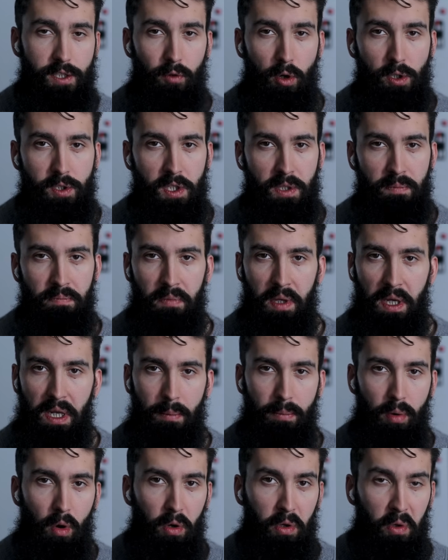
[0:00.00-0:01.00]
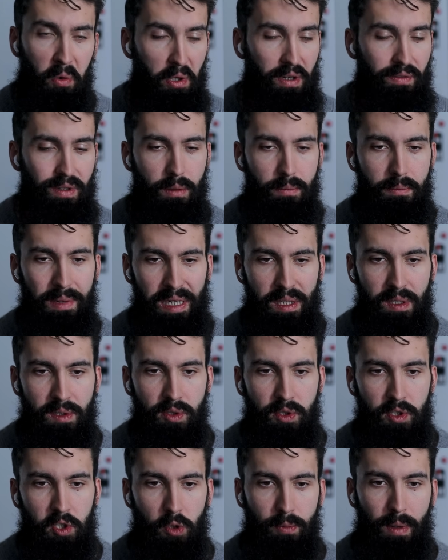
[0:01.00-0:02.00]
Vice versa, in a bulk or even a
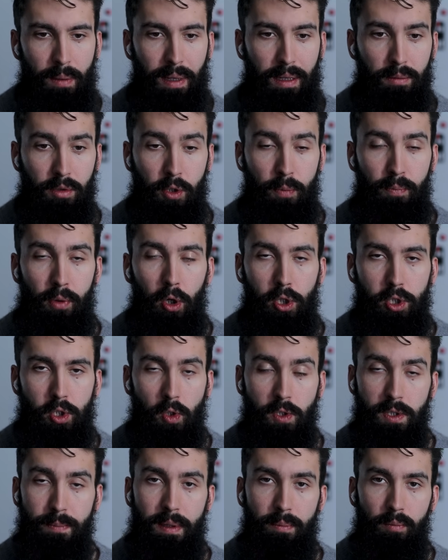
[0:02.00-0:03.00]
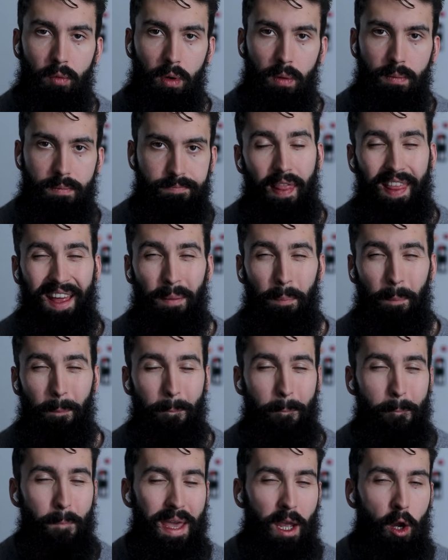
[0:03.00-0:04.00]
maintenance, you might be able to push those a bit more. And
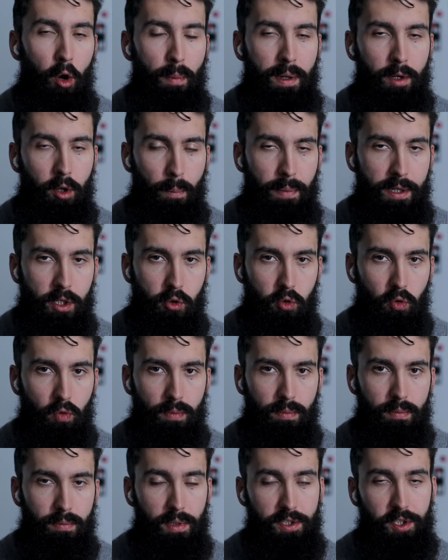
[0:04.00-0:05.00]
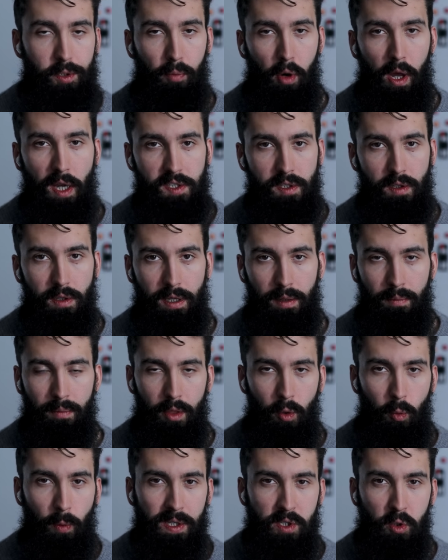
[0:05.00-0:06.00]
that may or may not be true, but surprisingly,
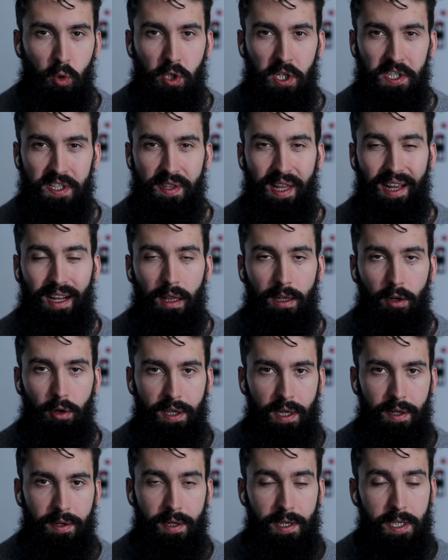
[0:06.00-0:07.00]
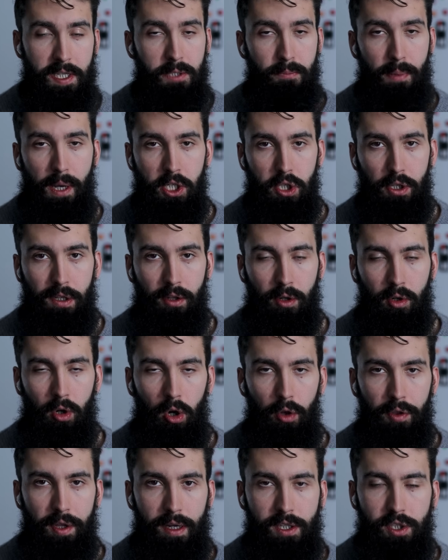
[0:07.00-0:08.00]
the research isn't that clear yet, especially in the
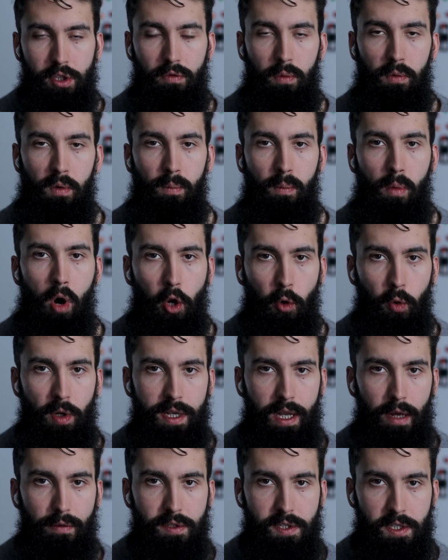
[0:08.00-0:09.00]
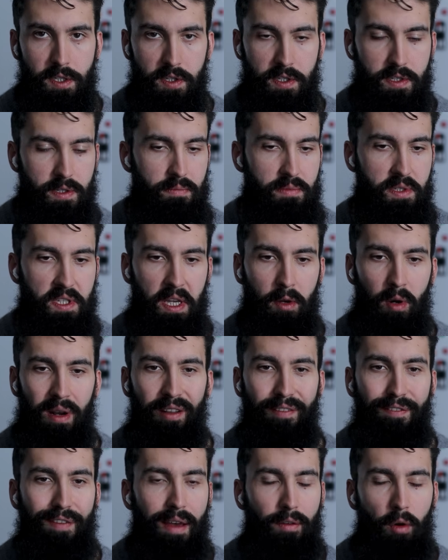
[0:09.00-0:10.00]
context of more moderate deficits, say
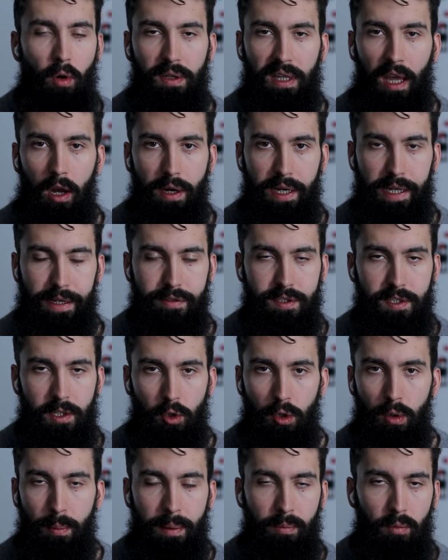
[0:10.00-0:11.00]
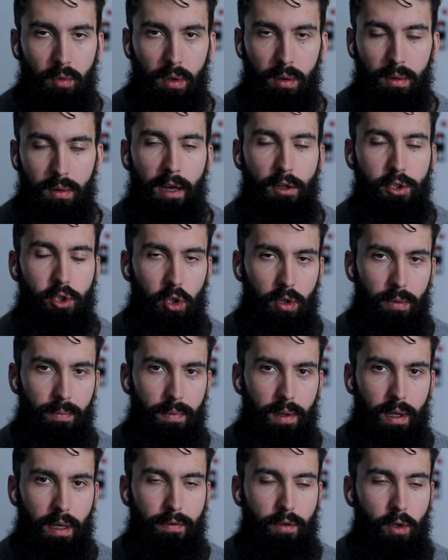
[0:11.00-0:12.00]
around a 500 calorie deficit or a bit more. Now,
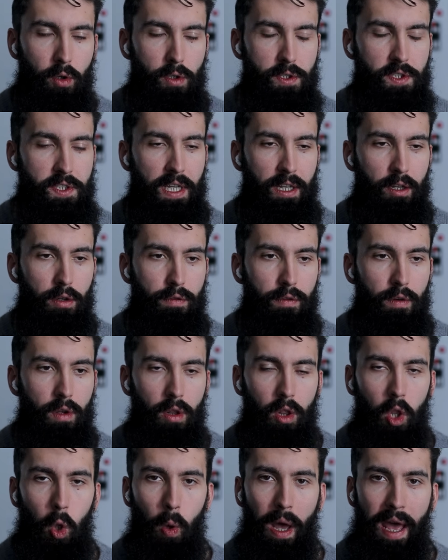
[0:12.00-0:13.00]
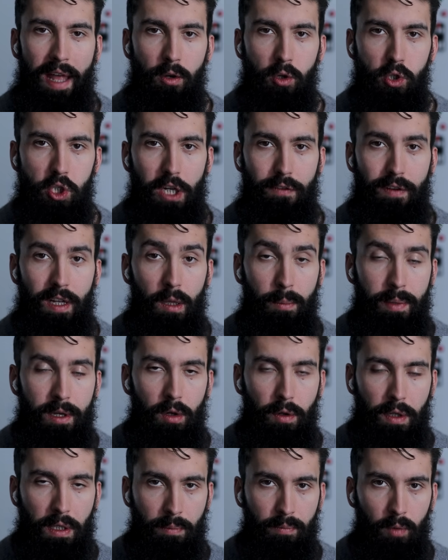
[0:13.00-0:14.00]
sure, if you're in a state of low energy
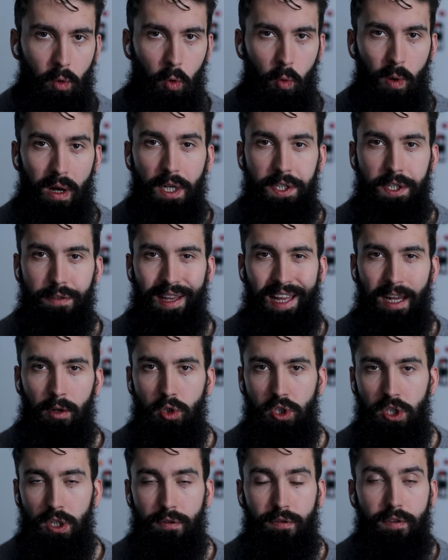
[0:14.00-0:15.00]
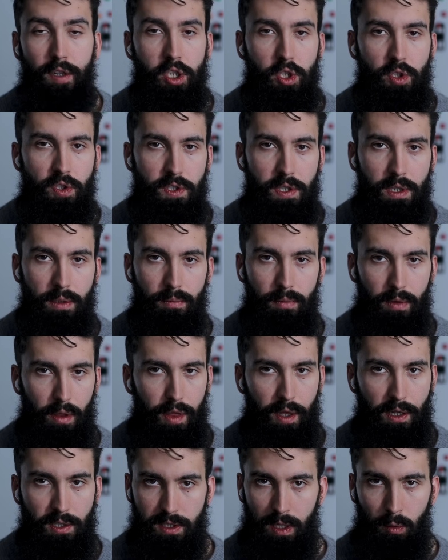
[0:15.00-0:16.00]
availability or relative energy deficiency,
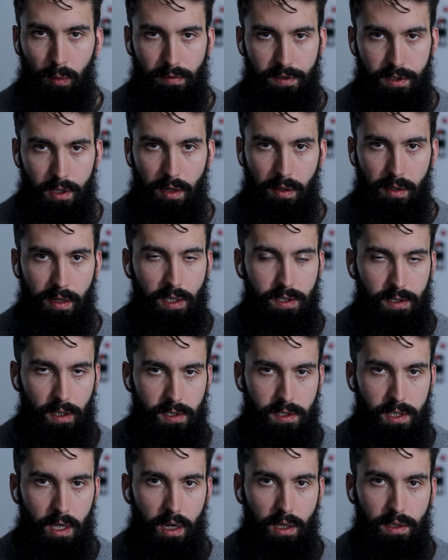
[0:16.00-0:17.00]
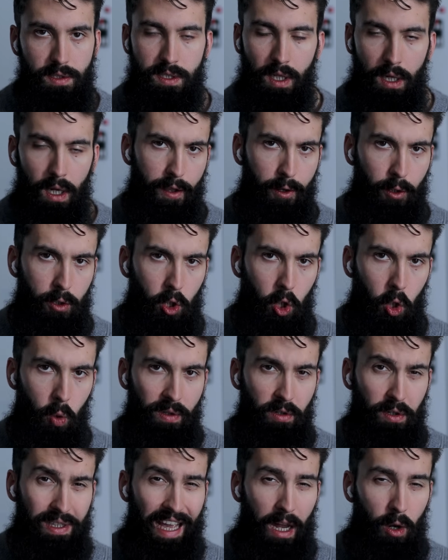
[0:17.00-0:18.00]
things that we've studied in exercise science that
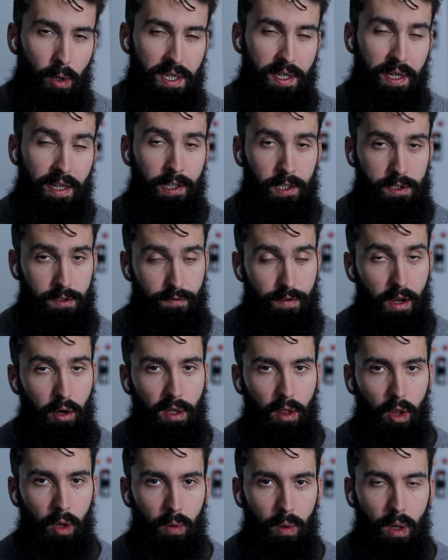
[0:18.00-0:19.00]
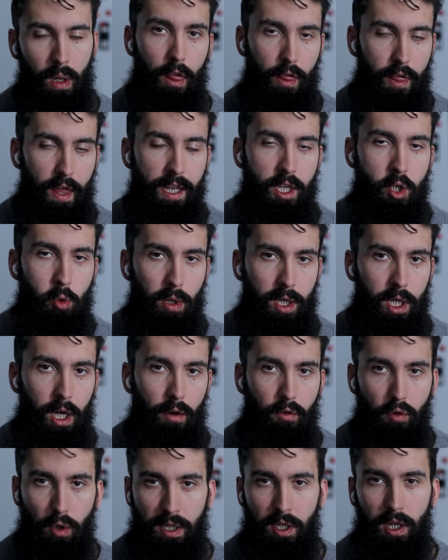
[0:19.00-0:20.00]
occur when you're calorie ticket is very low, then your
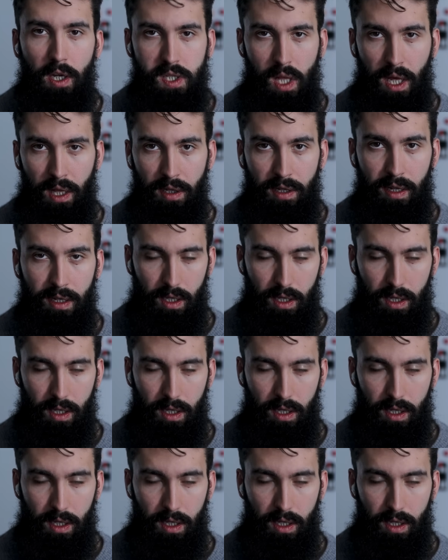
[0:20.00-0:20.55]
recovery does likely